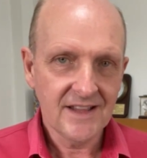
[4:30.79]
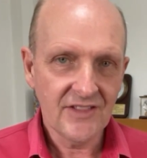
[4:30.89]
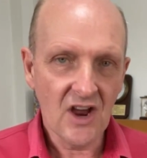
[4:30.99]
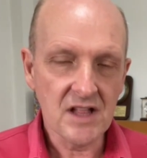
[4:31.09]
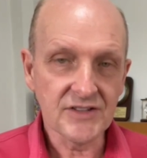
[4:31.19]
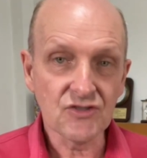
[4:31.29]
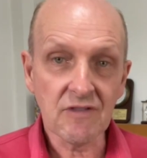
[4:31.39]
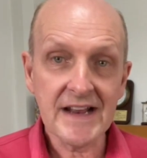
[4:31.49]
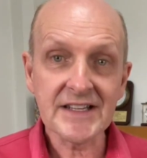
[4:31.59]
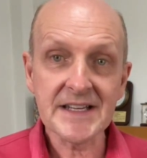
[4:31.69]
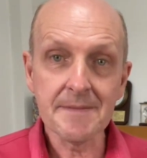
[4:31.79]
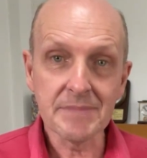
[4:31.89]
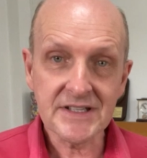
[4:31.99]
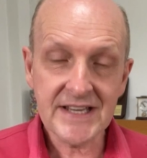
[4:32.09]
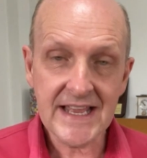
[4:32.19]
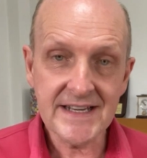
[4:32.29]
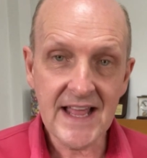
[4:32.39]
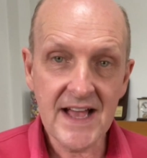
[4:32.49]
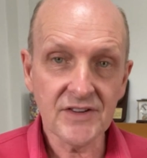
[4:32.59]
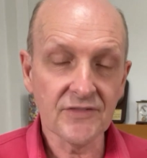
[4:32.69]
The island's ranked number ten
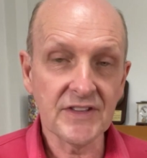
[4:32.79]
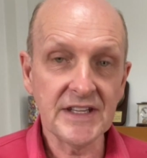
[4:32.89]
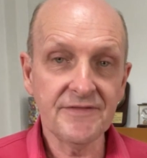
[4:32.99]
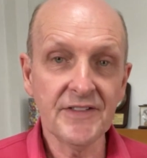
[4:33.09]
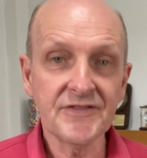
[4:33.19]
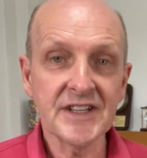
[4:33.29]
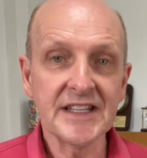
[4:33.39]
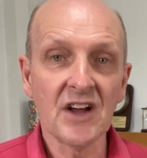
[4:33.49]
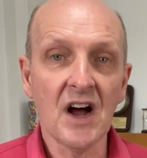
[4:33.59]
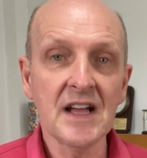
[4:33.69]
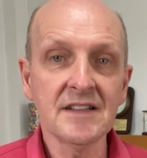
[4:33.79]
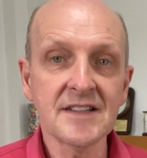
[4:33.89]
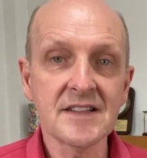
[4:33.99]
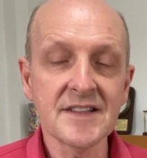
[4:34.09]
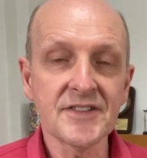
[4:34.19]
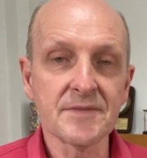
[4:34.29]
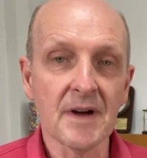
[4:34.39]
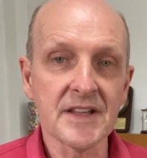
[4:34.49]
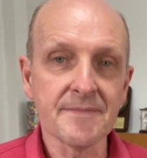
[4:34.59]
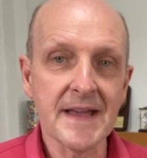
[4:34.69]
out of the fifteen islands listed
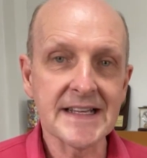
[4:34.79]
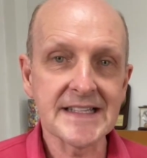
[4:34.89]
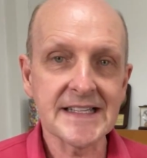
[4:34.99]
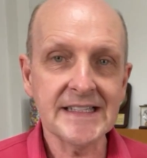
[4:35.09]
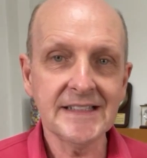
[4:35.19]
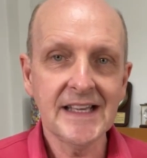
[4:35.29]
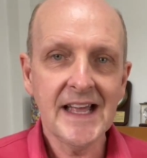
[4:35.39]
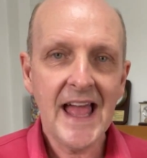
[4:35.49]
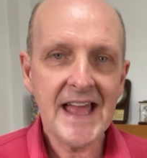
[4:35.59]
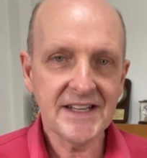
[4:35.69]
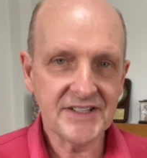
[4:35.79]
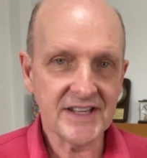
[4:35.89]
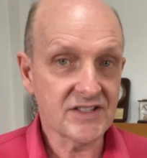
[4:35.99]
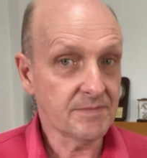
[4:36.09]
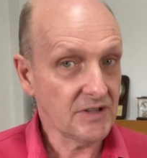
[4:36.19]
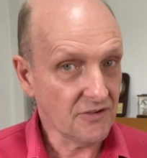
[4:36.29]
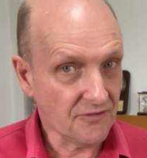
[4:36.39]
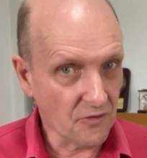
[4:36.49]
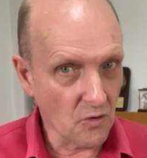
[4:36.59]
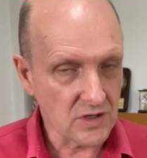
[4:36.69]
by the magazine and is said to be
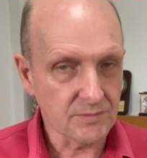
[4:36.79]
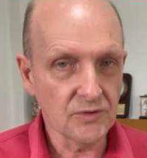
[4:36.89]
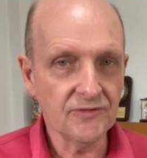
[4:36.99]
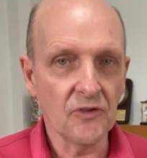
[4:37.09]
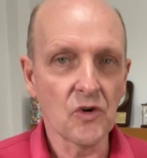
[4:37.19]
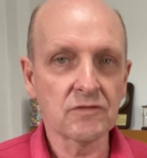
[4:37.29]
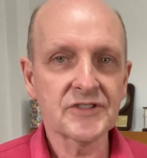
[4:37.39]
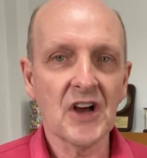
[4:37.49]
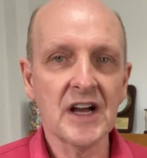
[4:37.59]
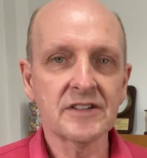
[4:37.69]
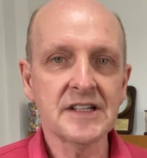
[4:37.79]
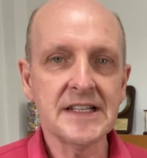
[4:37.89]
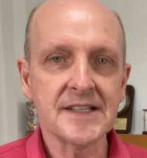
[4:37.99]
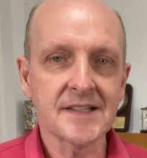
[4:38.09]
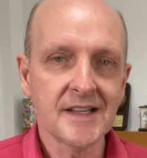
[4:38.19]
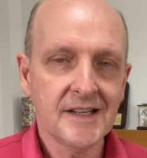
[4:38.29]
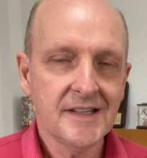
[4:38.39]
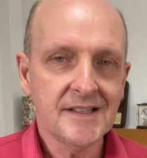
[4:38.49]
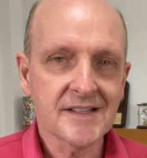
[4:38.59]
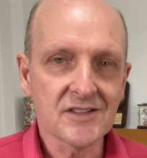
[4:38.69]
affordable for retirees,
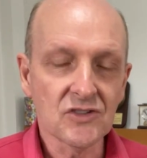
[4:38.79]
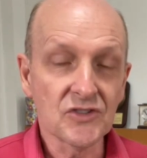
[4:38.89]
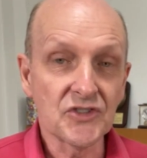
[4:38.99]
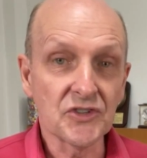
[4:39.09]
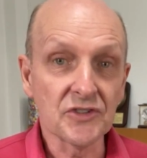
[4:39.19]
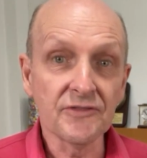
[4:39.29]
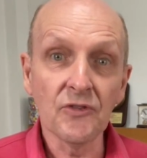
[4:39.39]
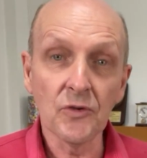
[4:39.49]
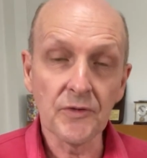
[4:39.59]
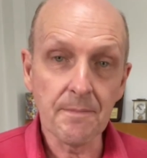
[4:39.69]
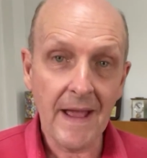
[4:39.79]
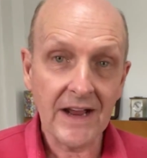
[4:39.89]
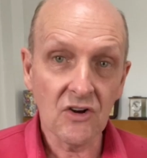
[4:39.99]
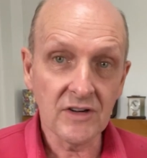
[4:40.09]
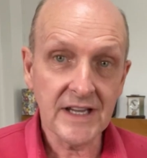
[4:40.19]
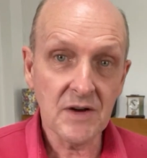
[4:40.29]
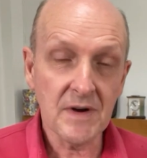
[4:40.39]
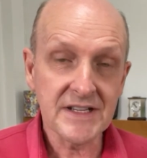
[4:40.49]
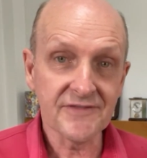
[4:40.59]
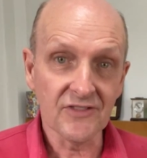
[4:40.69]
as long as you can afford the Bangkok
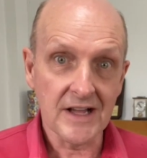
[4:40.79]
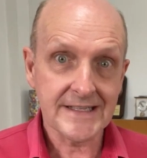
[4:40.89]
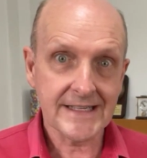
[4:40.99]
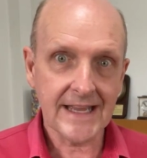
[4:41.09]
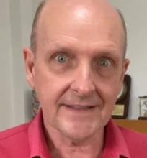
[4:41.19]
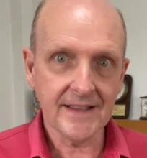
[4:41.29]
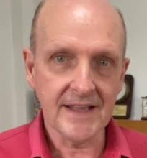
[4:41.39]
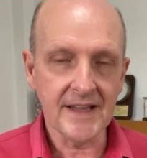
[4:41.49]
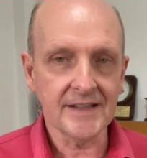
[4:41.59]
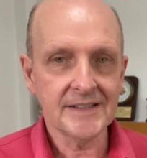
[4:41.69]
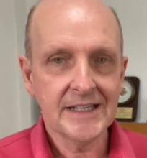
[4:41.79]
Airways flight to get there.